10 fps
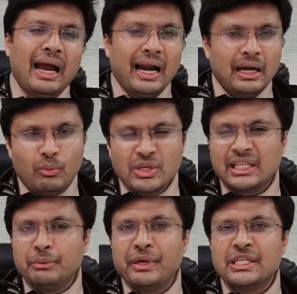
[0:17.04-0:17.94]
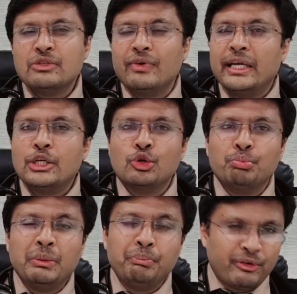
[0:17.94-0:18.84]
And which are the patients where it should
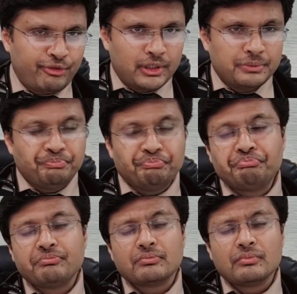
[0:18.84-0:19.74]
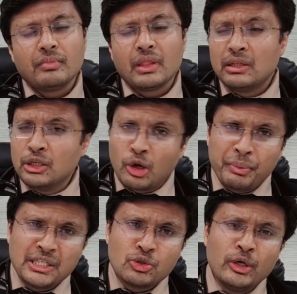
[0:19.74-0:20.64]
be preferred? The
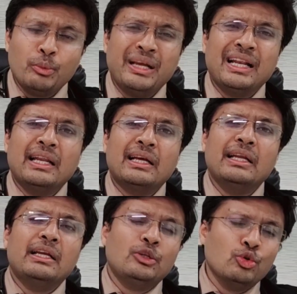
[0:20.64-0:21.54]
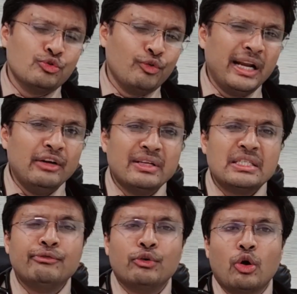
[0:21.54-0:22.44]
topic is going to be clinically useful and
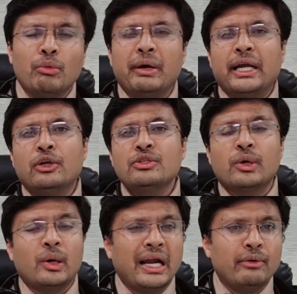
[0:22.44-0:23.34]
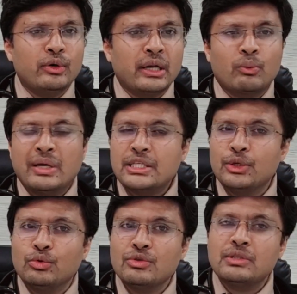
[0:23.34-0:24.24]
interesting for all my audience, so I would request you
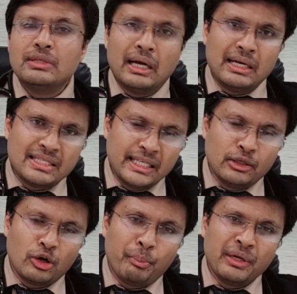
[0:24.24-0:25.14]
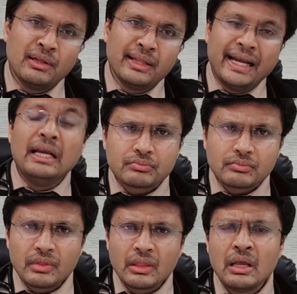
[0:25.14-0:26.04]
to see the topic till the end.
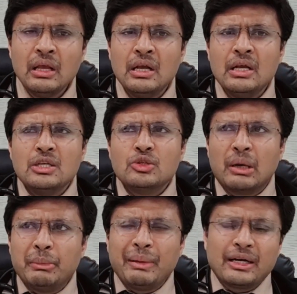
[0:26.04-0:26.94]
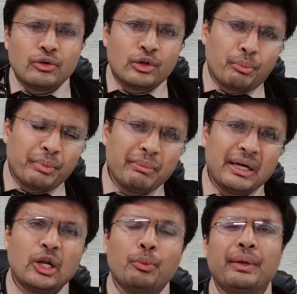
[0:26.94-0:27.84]
So coming back to the topic, my
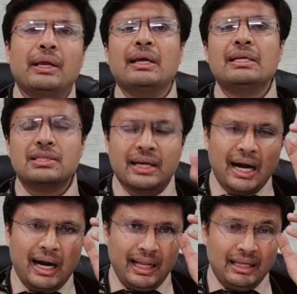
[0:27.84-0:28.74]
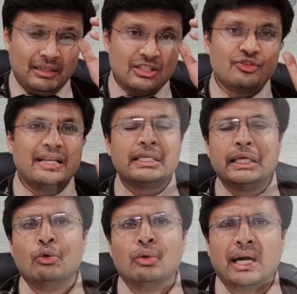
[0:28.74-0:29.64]
topic is regarding stress
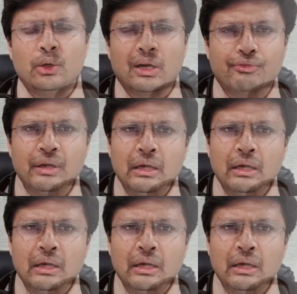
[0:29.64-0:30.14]
echocardiography.